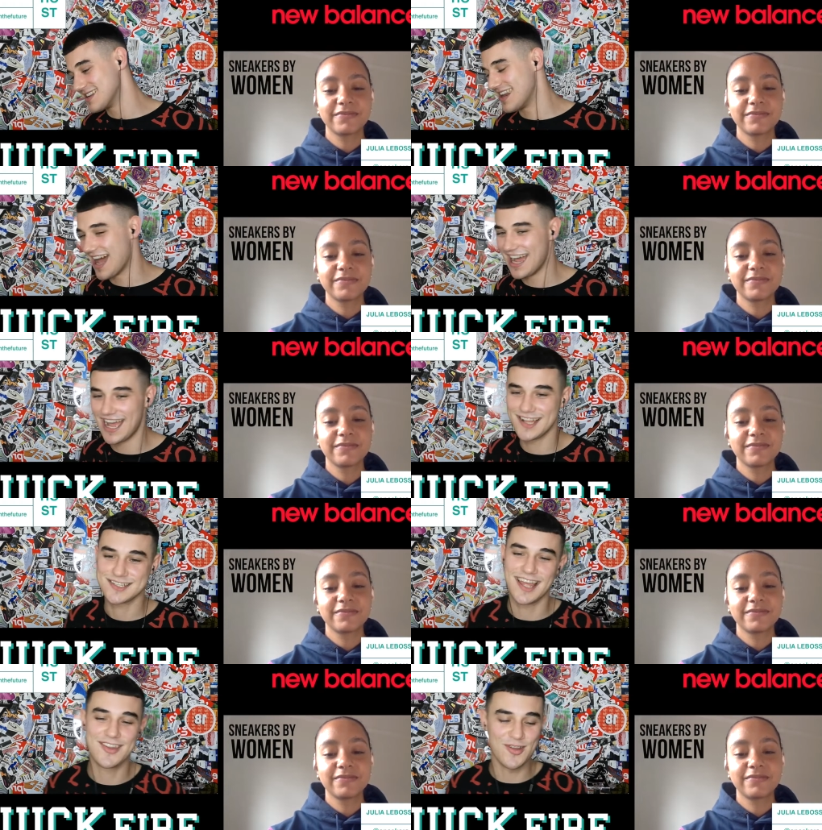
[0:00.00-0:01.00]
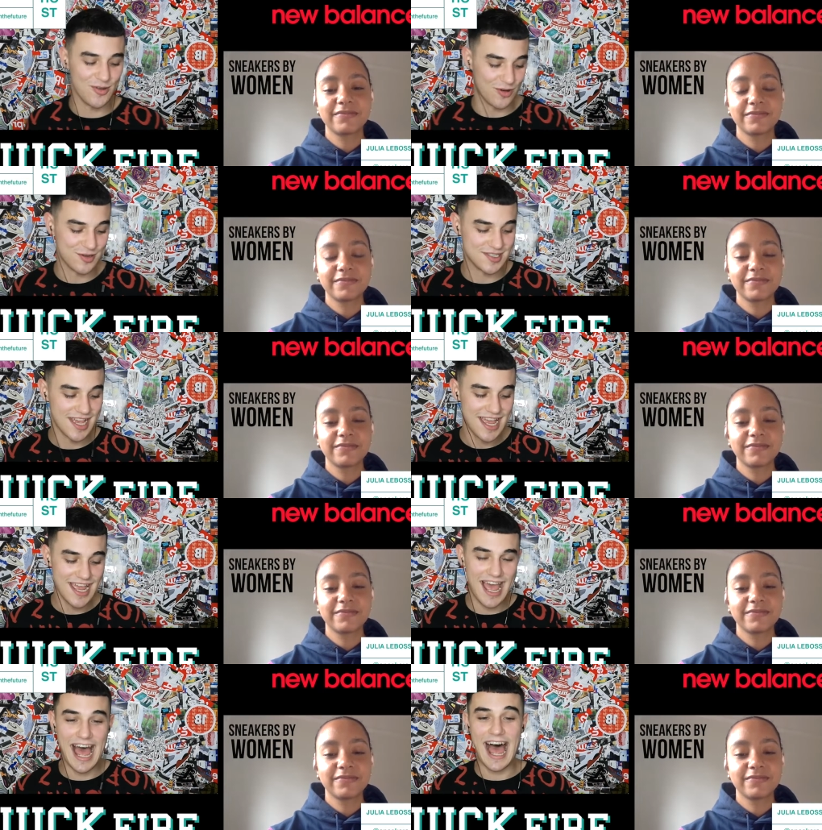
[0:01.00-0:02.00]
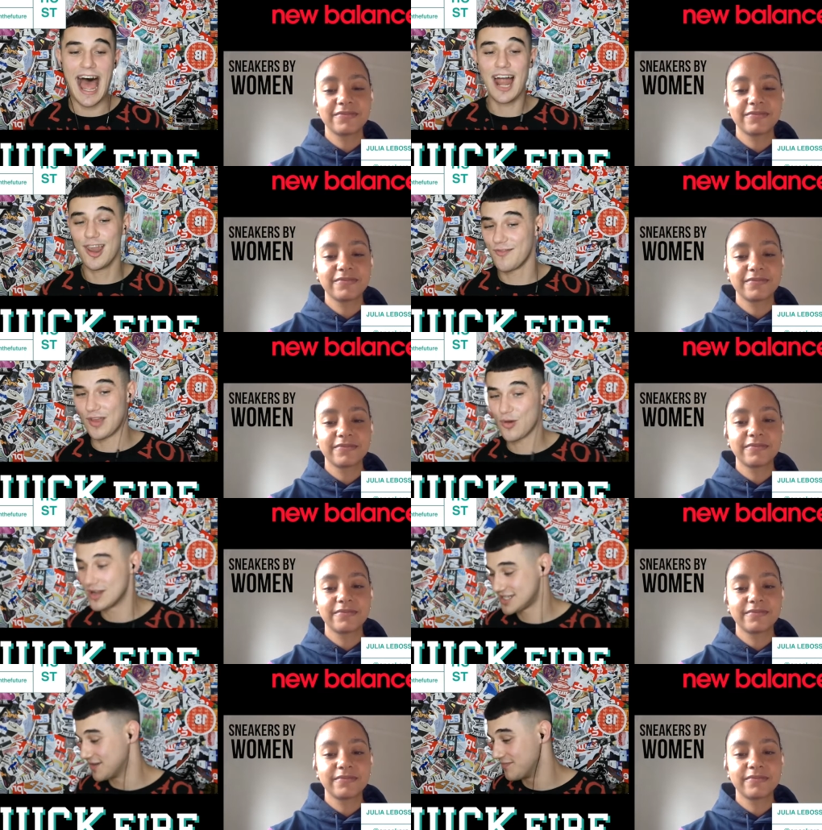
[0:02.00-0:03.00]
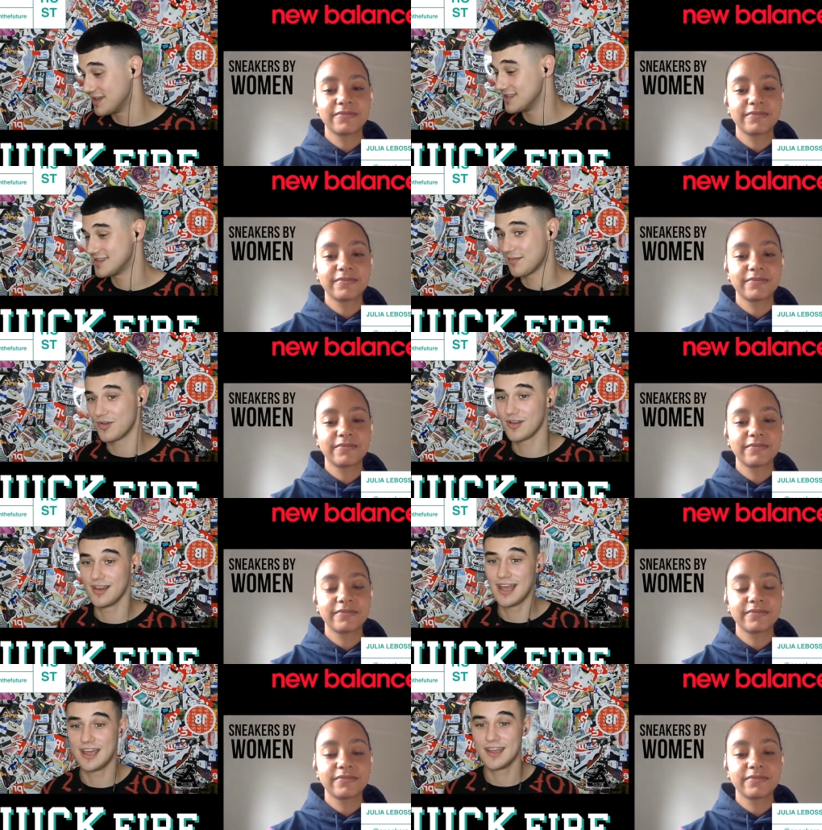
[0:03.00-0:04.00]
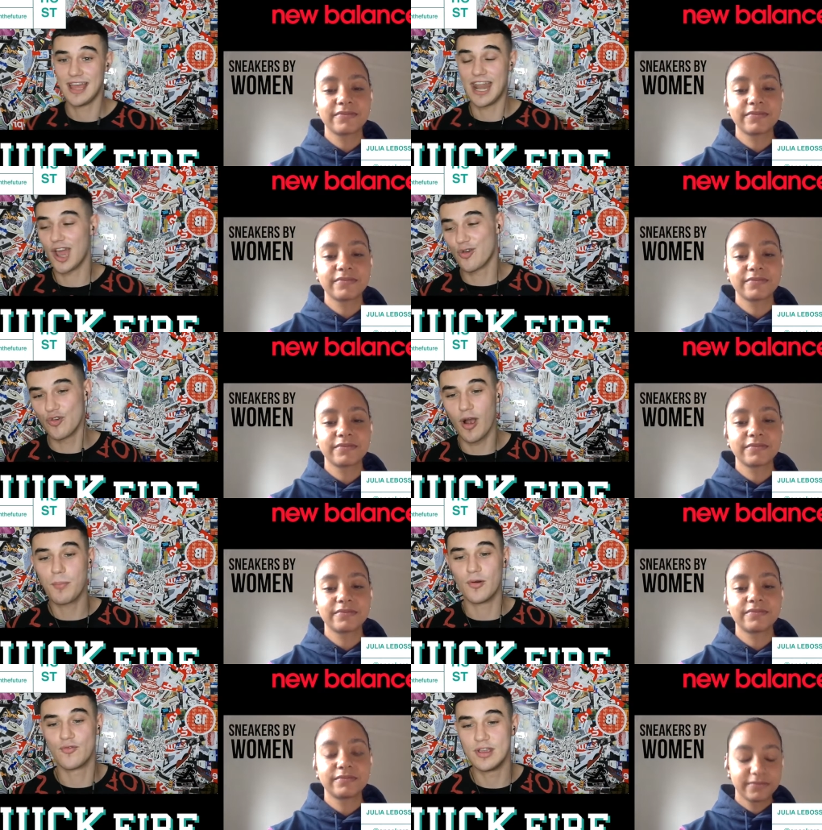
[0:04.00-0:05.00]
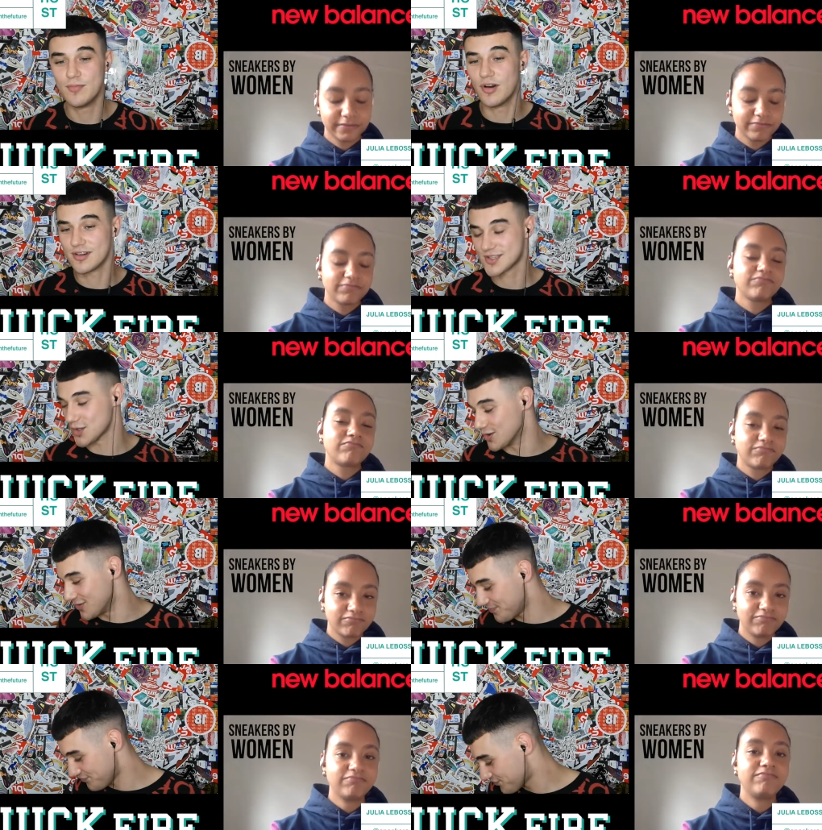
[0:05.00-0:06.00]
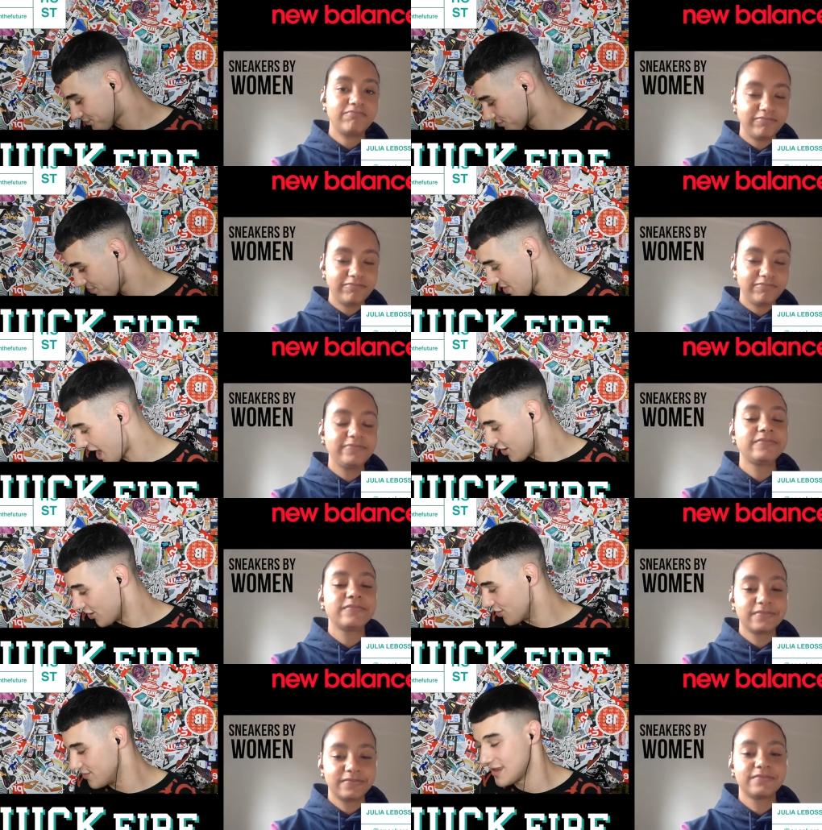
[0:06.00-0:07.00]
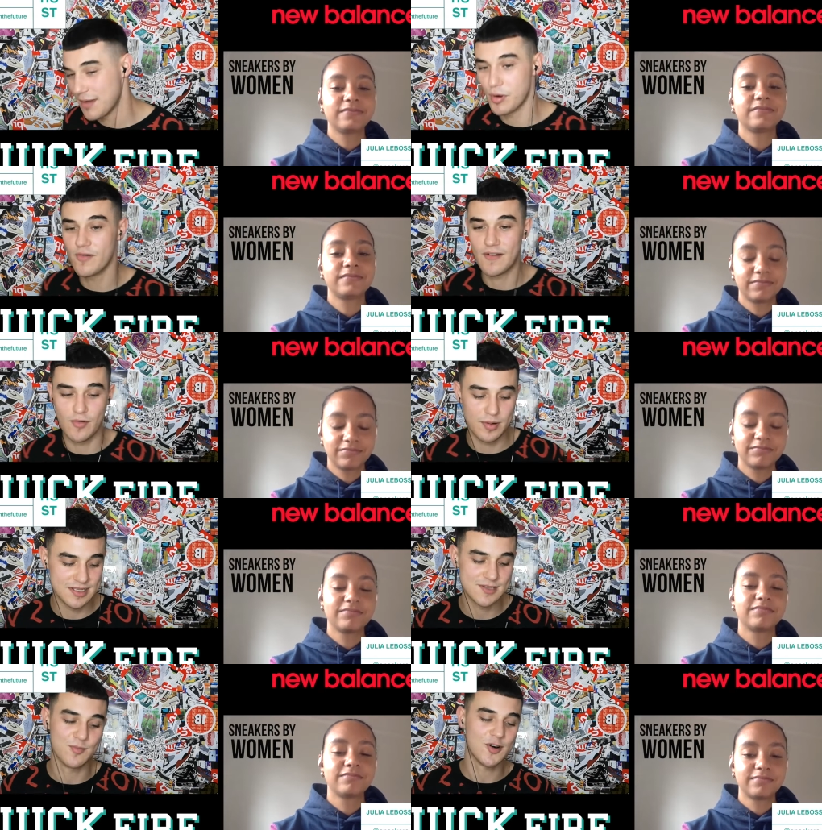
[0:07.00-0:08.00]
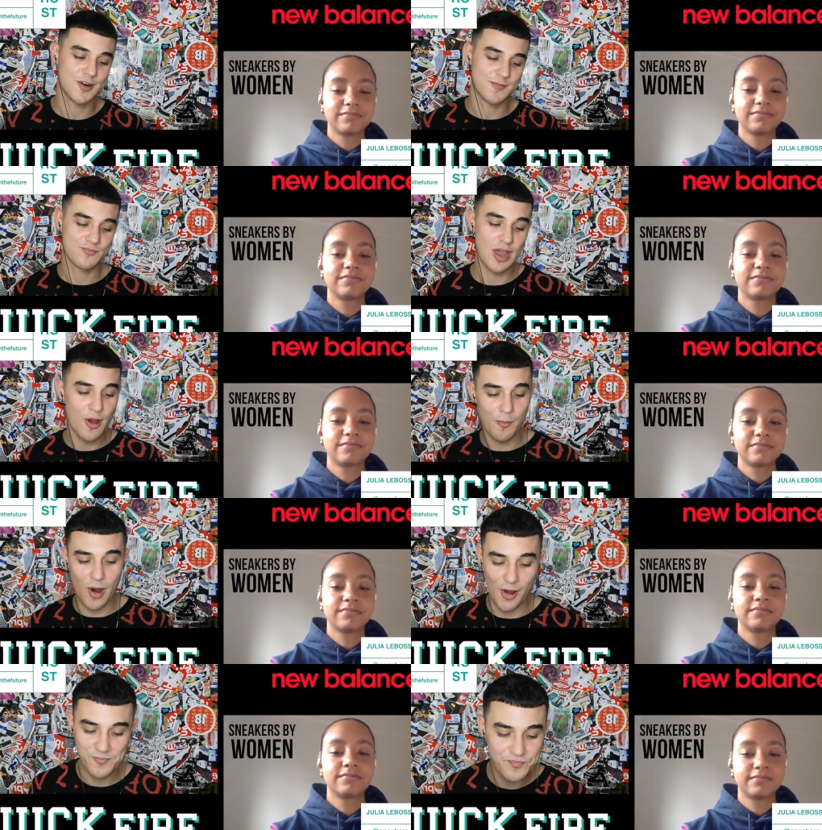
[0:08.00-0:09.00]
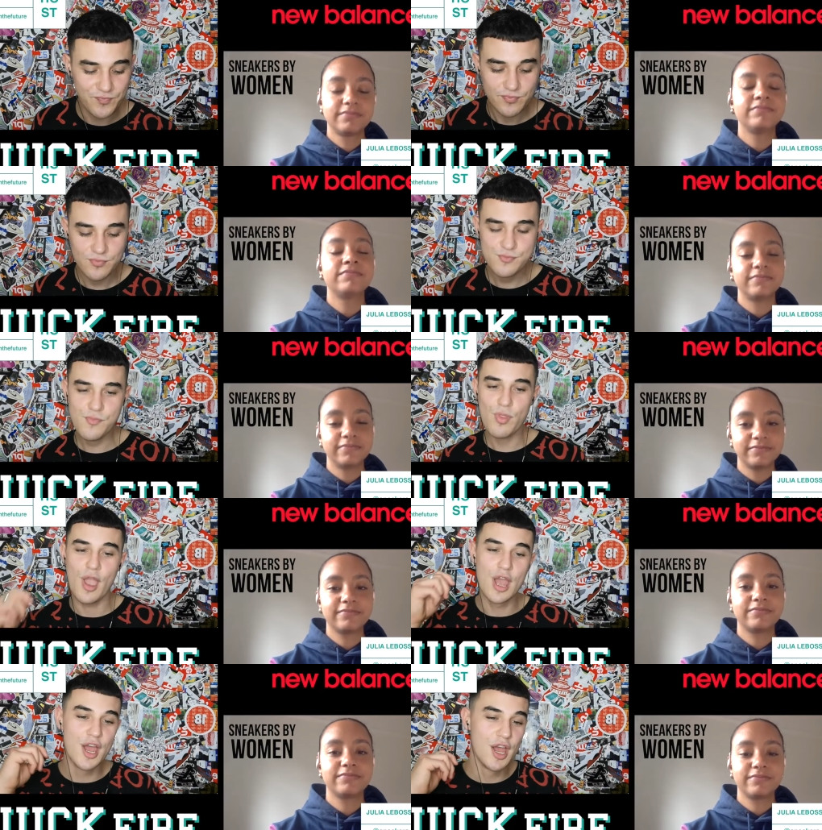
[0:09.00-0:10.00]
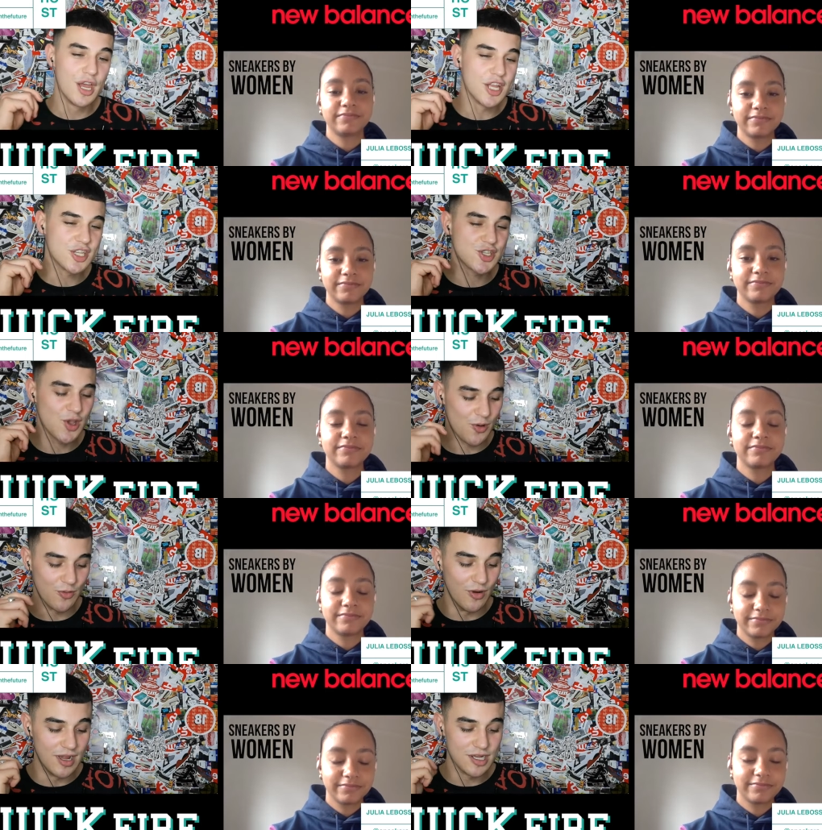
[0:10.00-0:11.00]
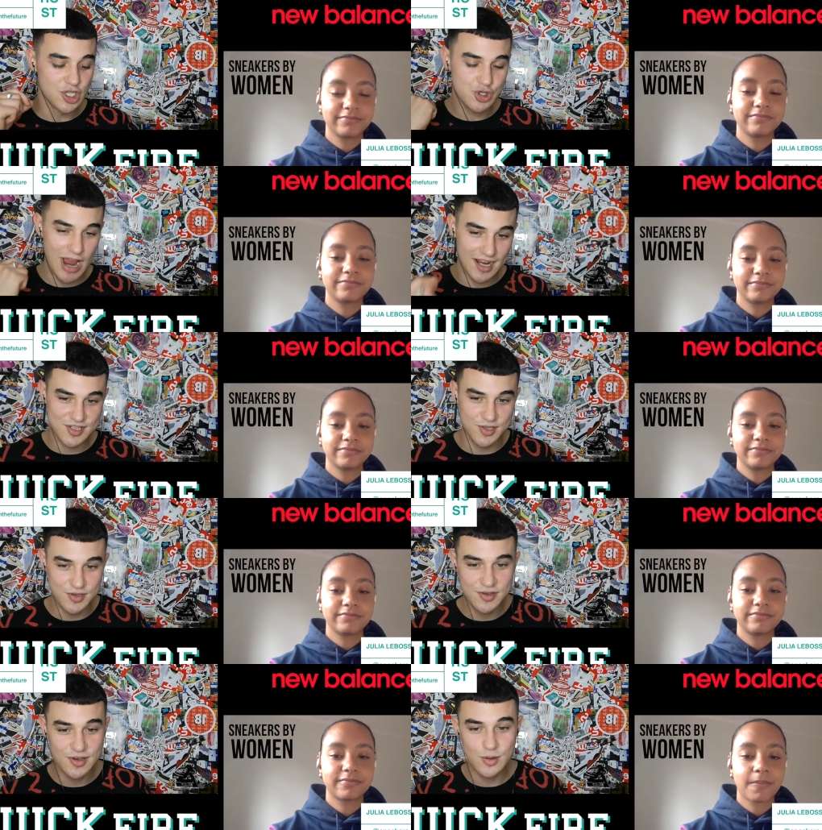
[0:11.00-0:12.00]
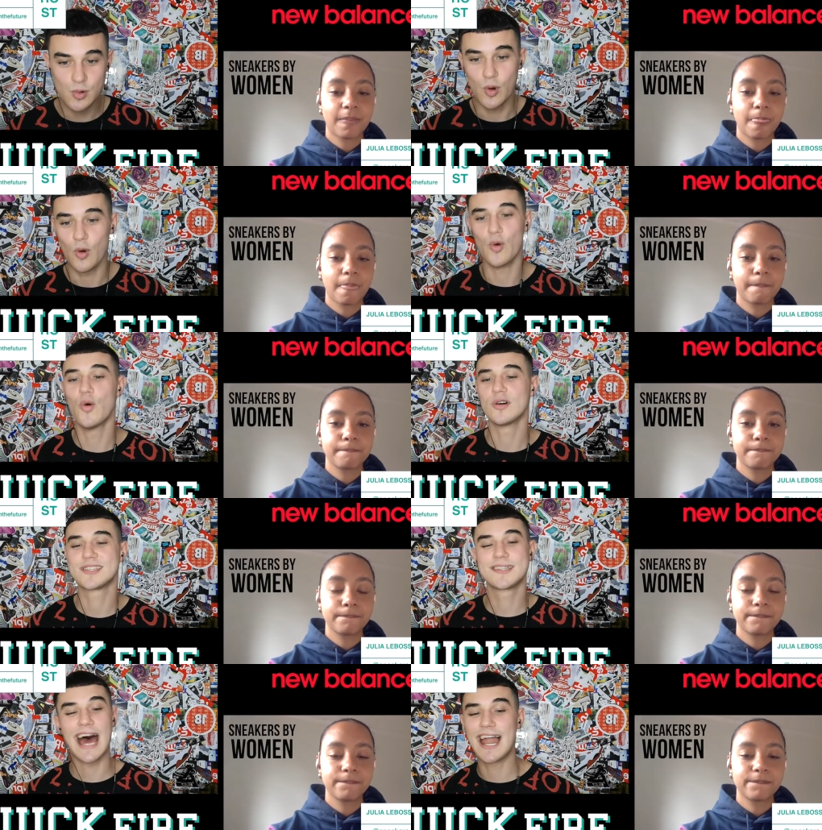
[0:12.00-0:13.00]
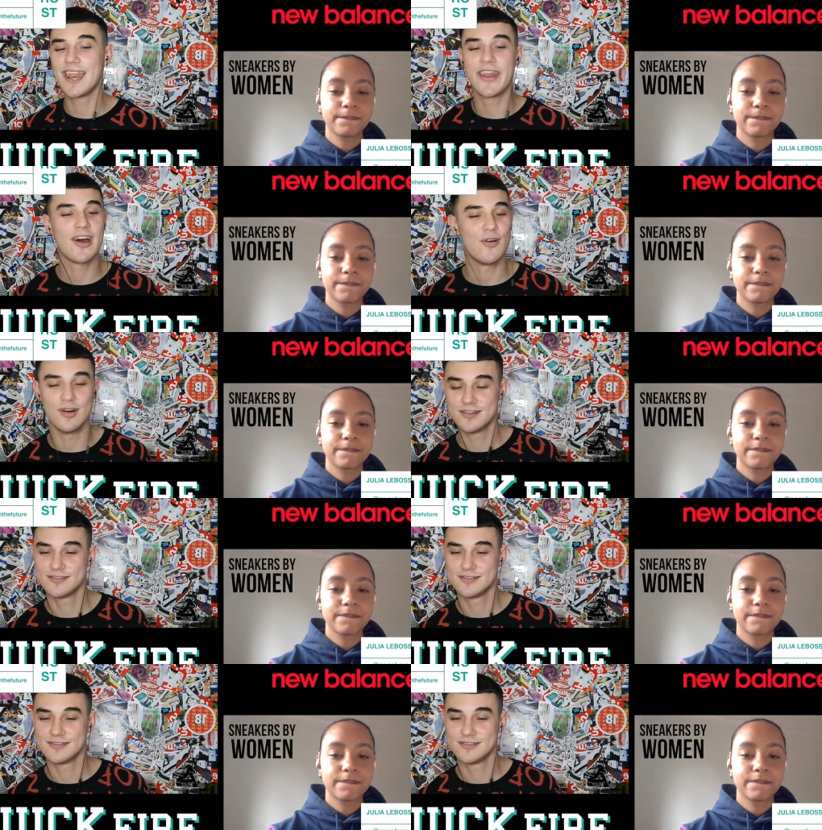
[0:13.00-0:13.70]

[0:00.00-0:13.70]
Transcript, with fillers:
Speaker 1: Nah, actually, I don't know because I love the question mids. I'm not gonna lie, and I grew up on Reebok, so I don't know. They both have a place in my heart. But mm. so tracksuit or styling out?